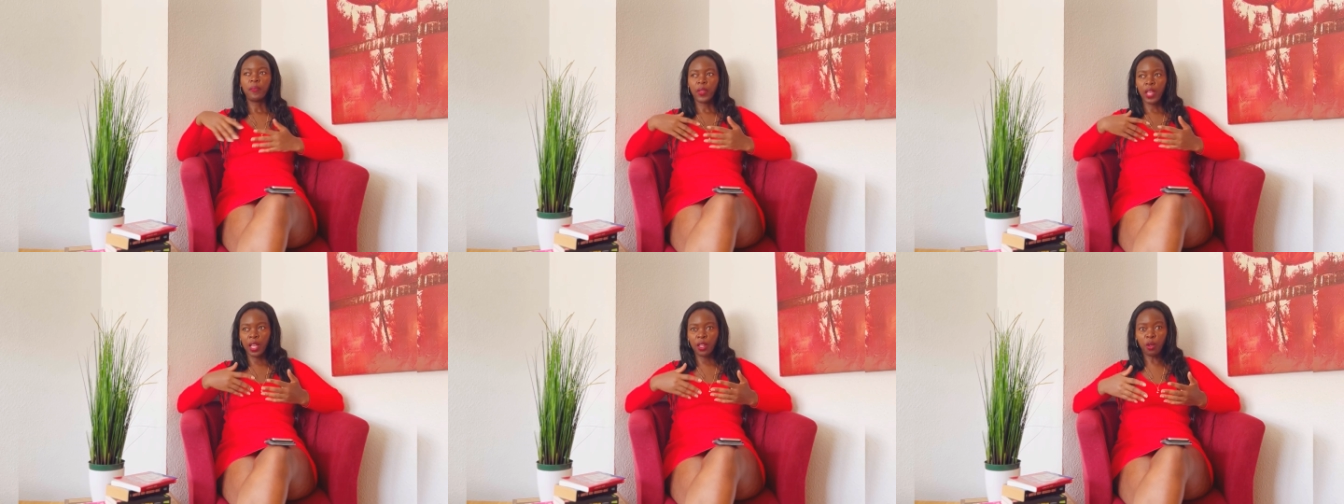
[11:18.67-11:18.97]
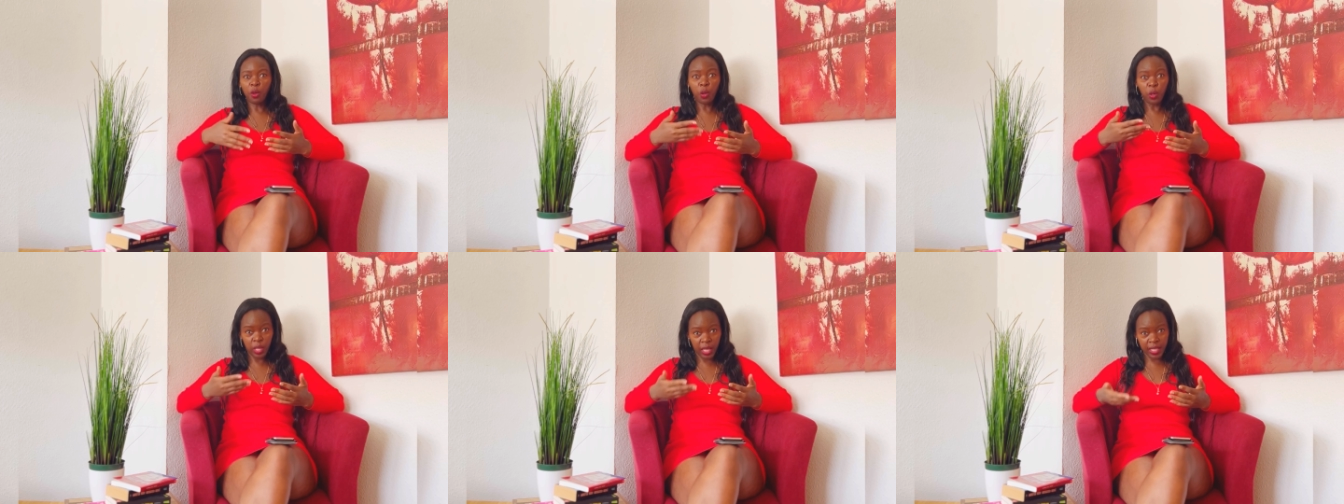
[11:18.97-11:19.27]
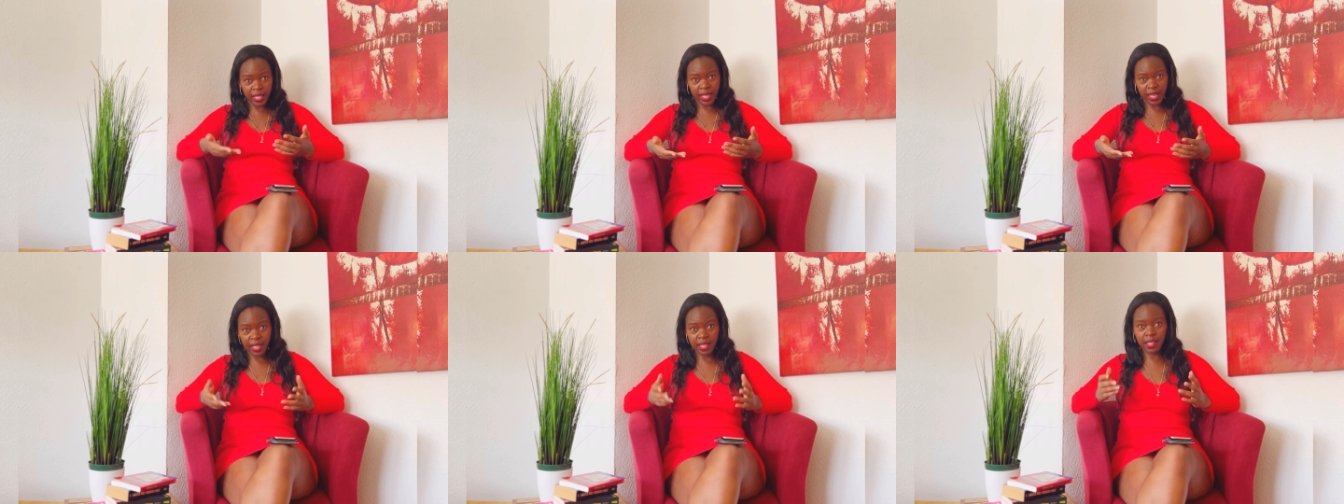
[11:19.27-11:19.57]
And all
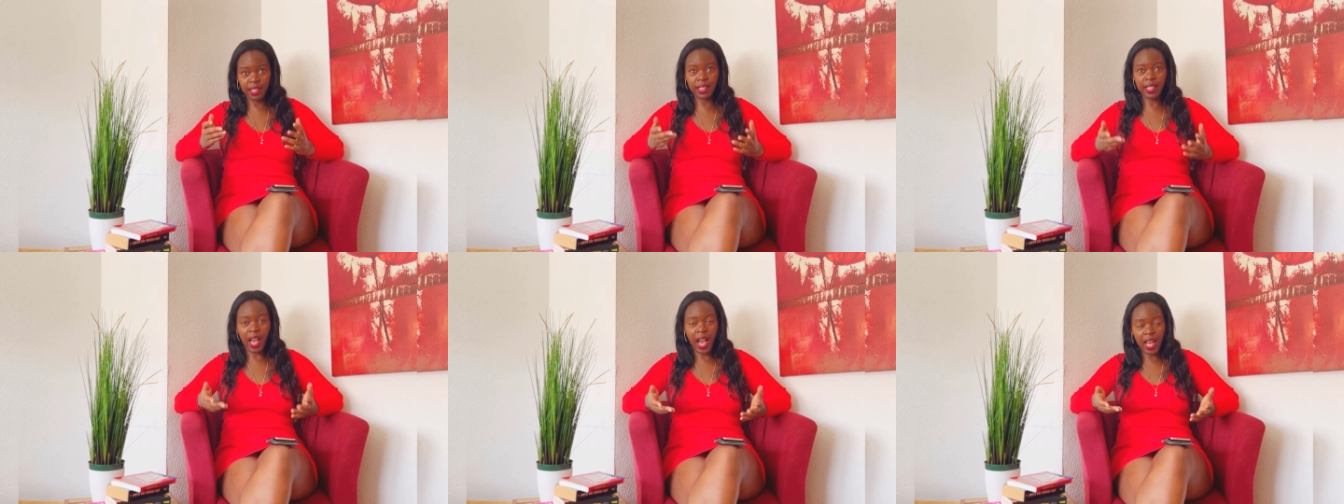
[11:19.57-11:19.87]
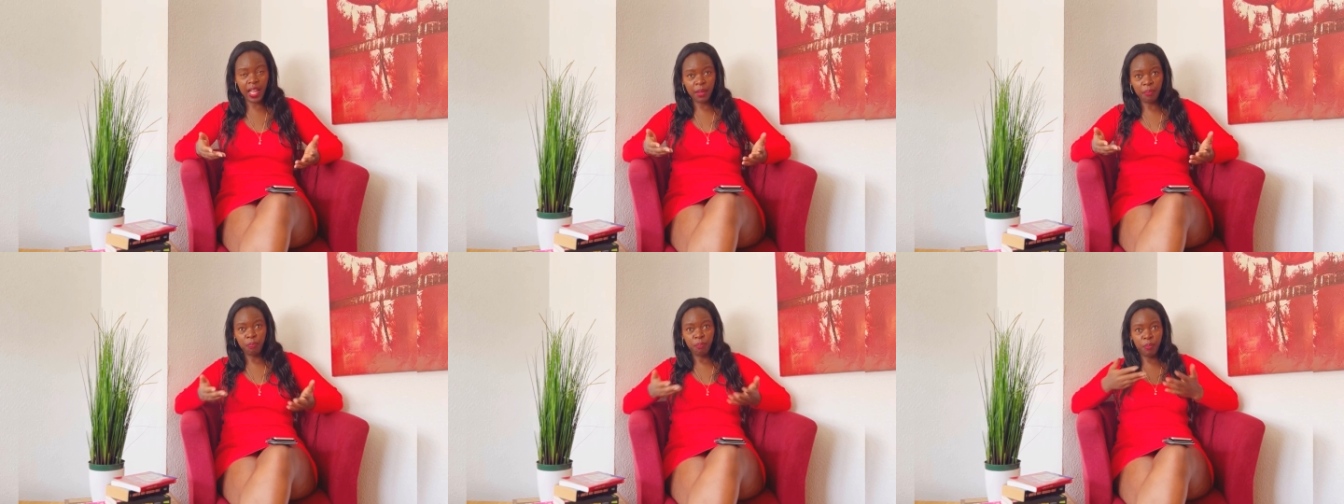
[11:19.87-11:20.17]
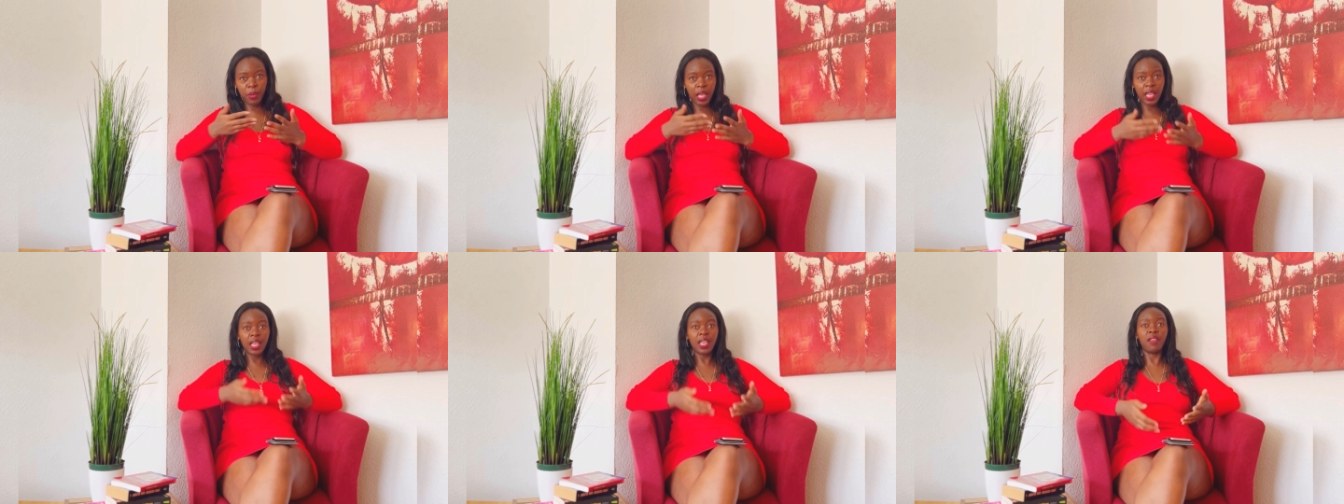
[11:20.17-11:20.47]
these nurses are
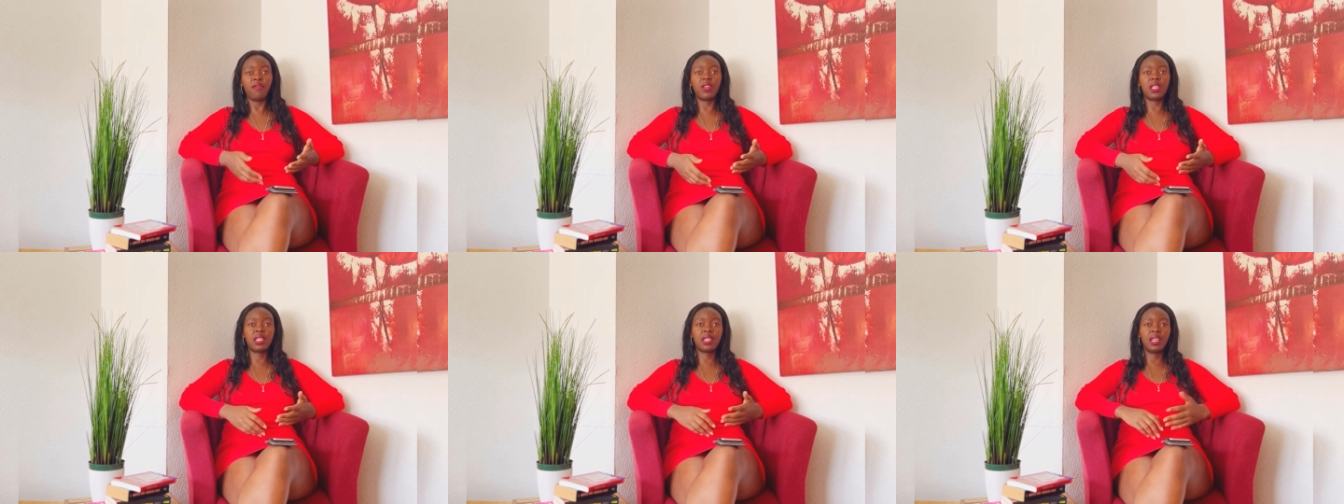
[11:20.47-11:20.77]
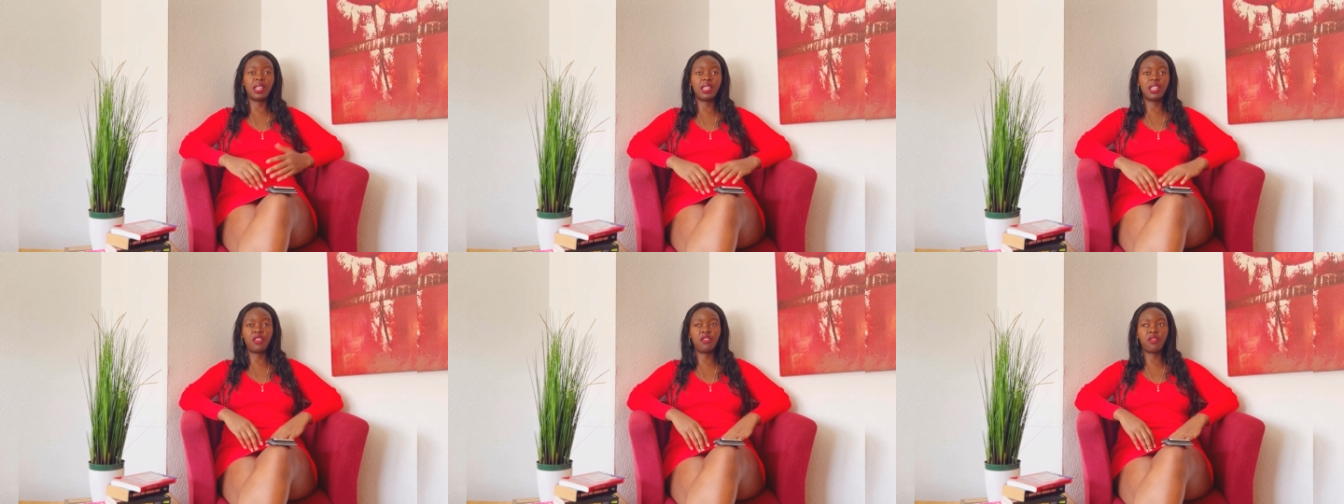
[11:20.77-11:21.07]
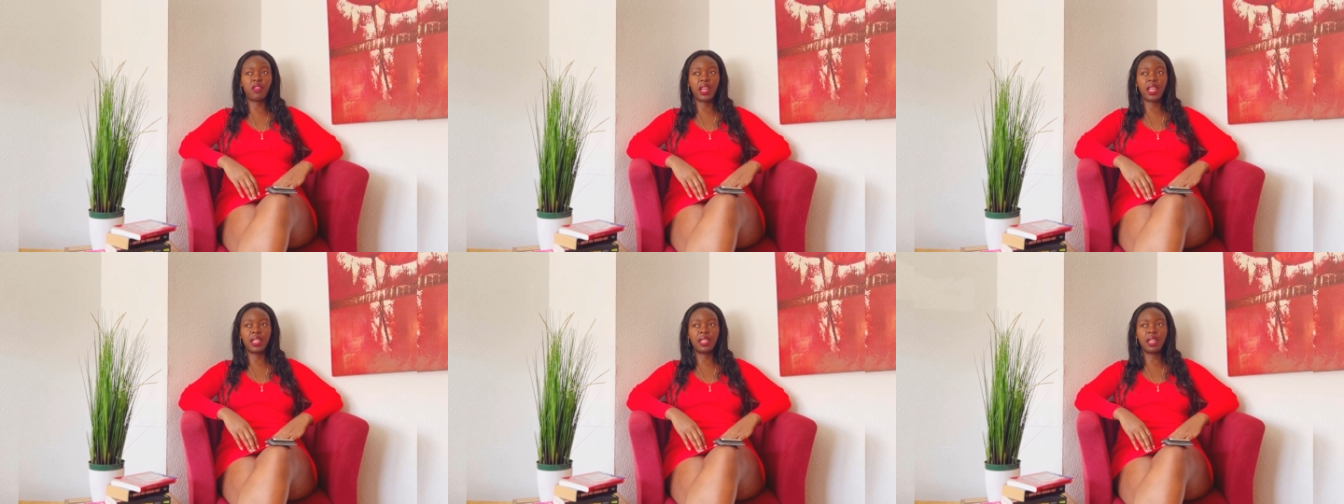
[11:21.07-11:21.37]
being investigated
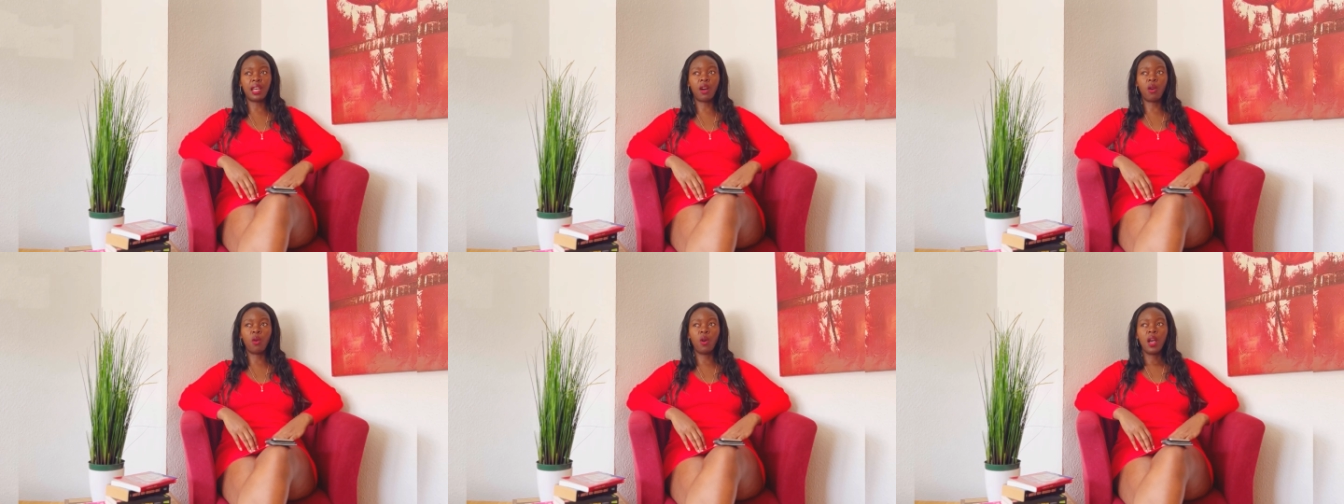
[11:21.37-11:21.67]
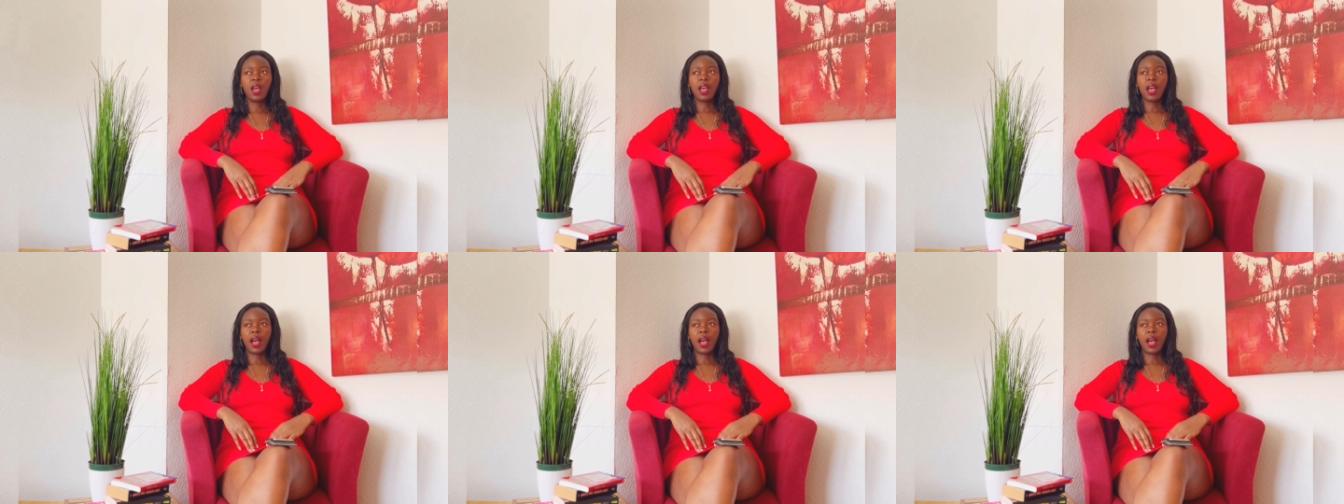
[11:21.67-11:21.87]
right now.